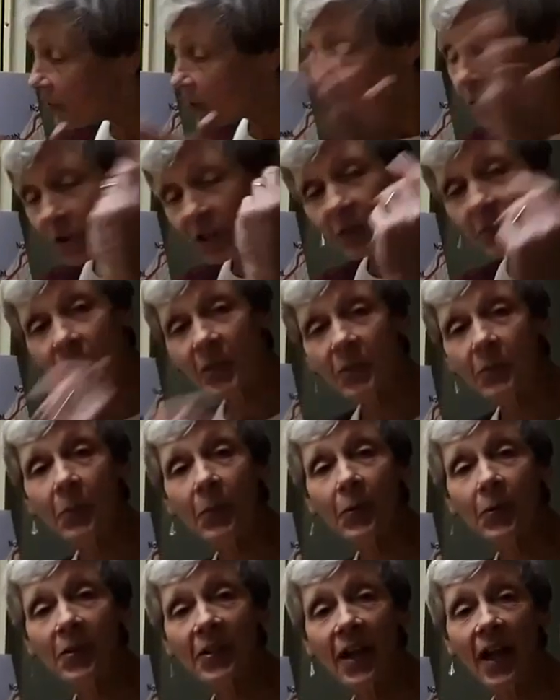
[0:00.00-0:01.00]
the Christmas
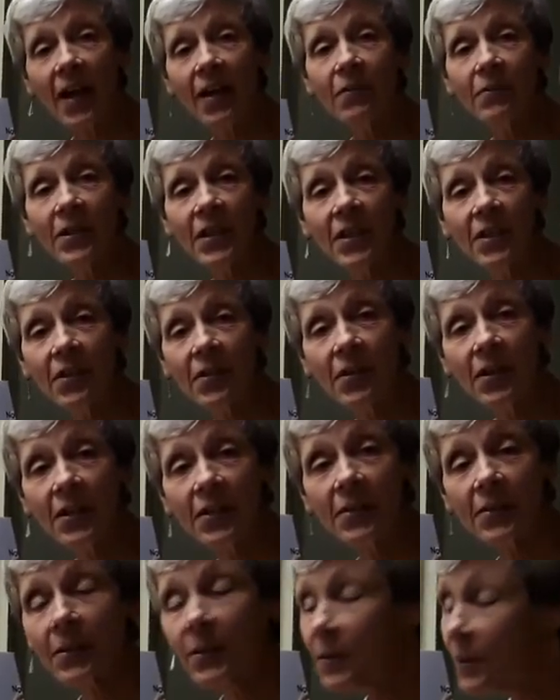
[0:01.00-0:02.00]
bird count here
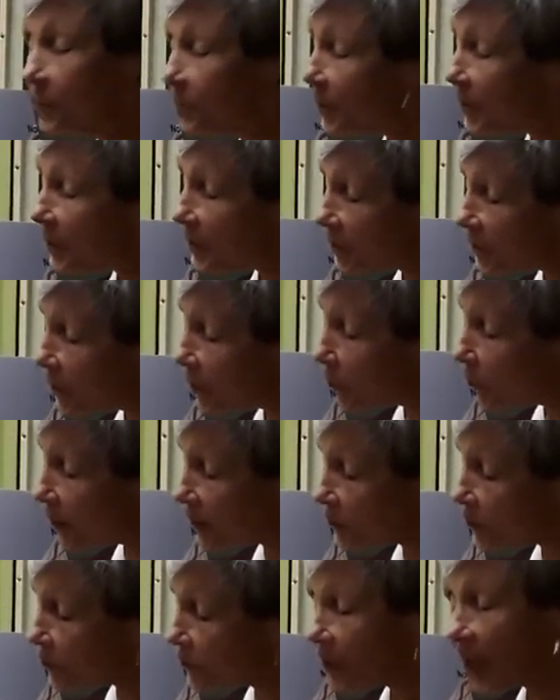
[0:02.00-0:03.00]
at the in the
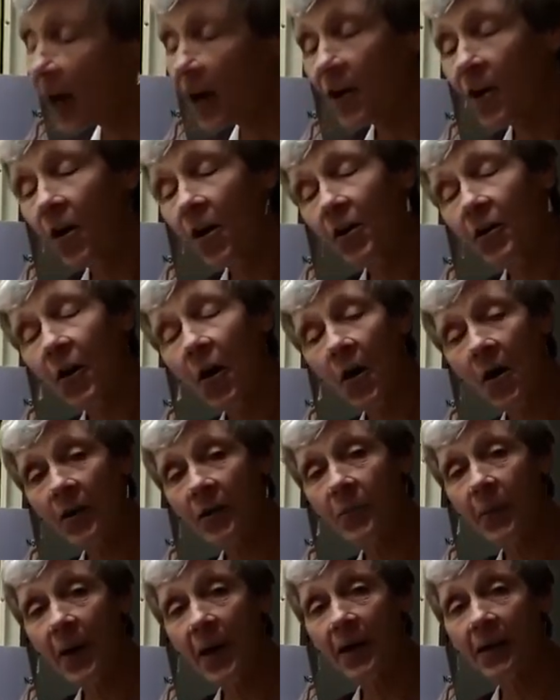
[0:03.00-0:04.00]
Western Cuyahoga
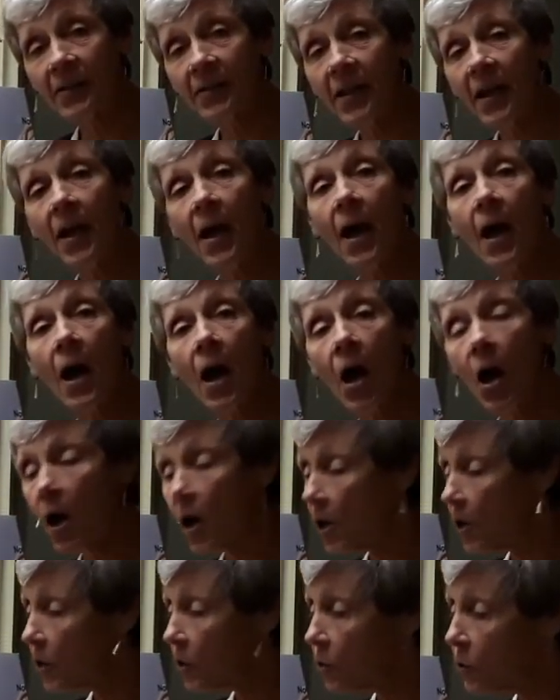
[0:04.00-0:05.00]
Audubon?
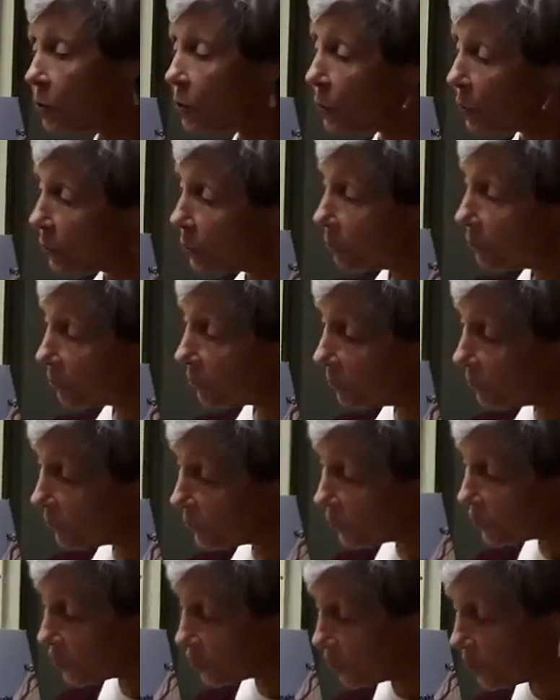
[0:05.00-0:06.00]
Our
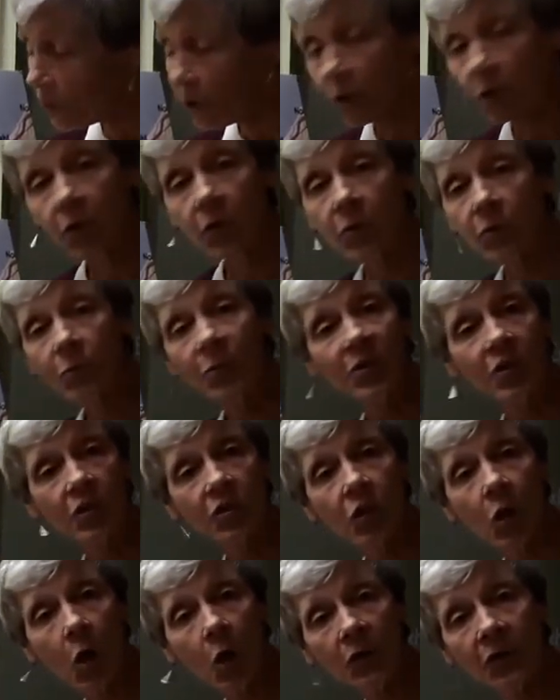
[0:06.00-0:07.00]
circle, which
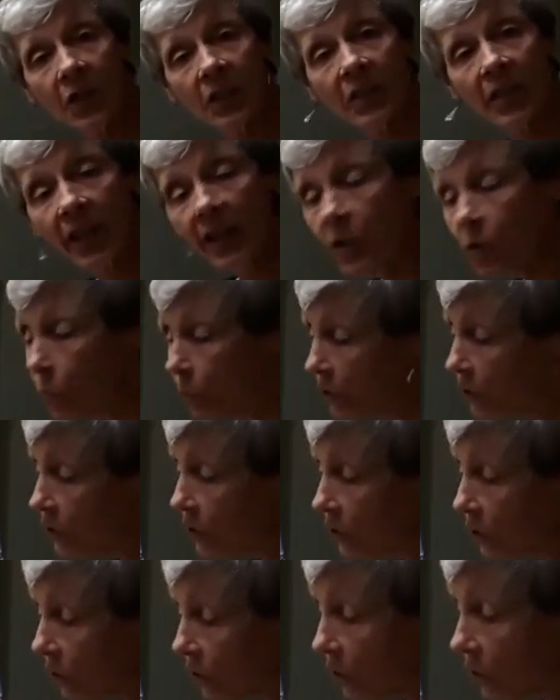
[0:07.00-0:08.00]
is called the Lakewood
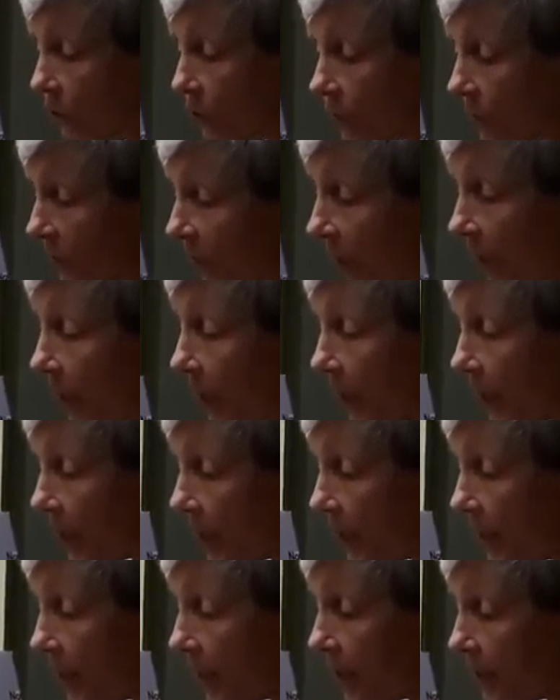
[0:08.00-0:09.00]
Circle,
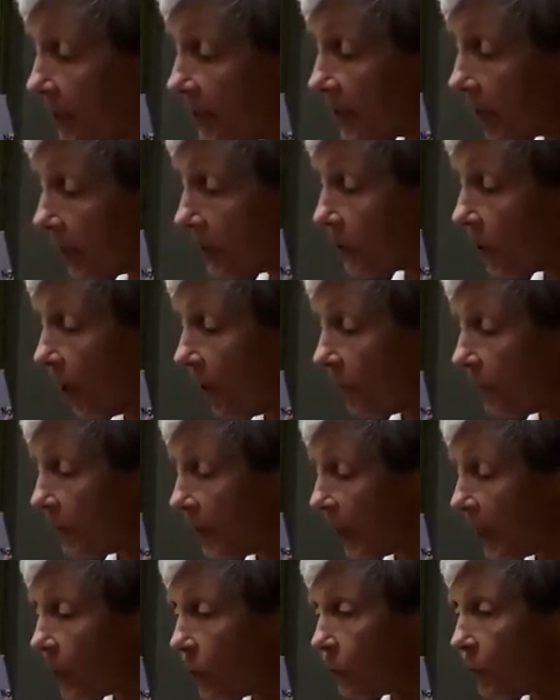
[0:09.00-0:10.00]
is starts off in
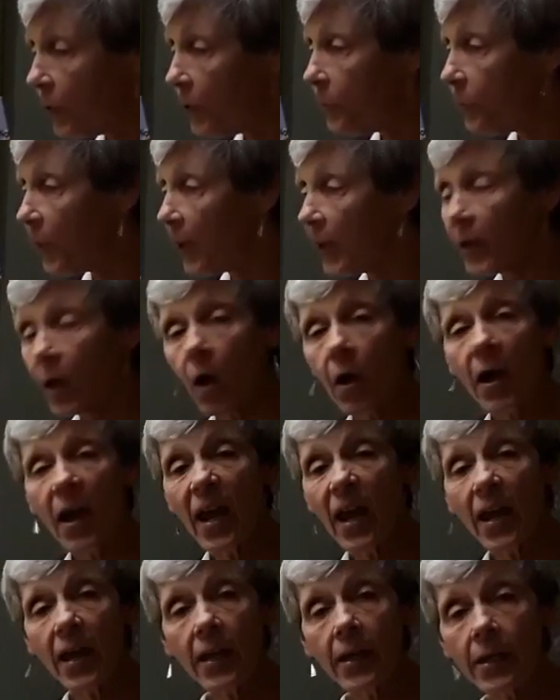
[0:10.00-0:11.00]
Lakewood, but
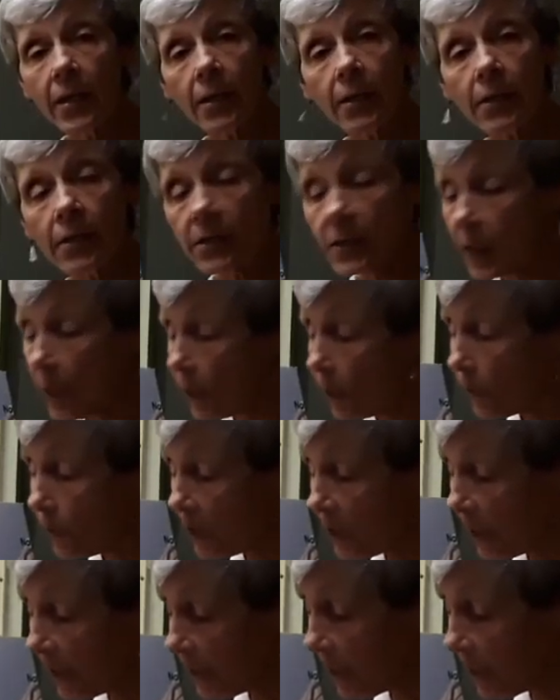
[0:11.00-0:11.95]
any of this area